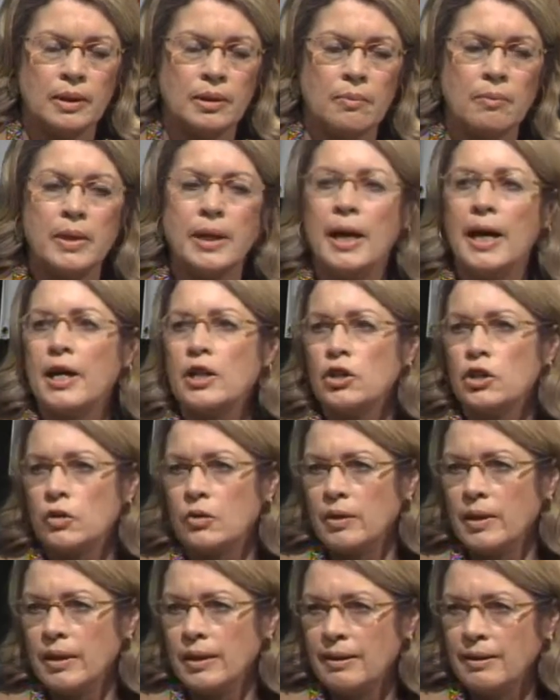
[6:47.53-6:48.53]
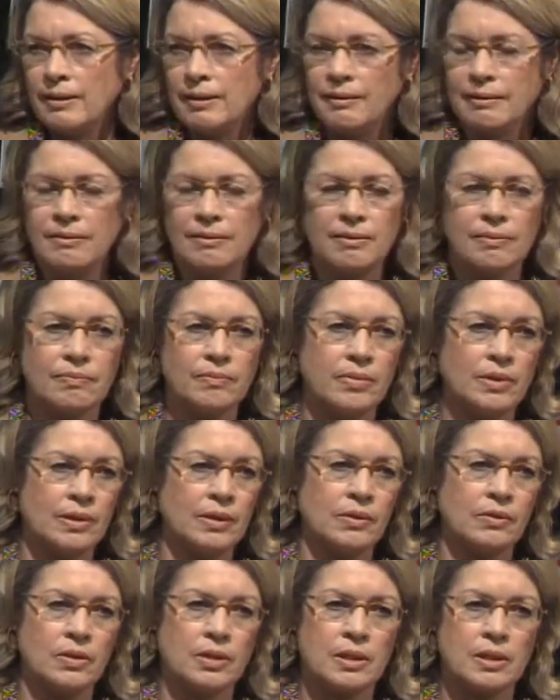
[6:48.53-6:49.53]
meandering and, you
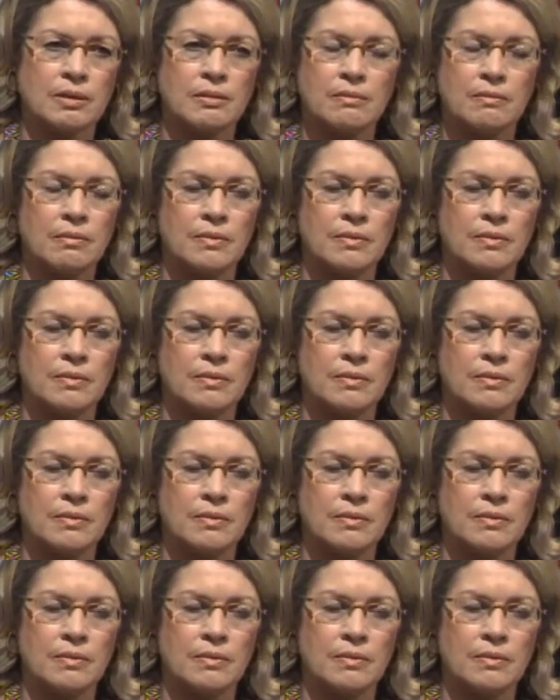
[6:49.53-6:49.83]
know, just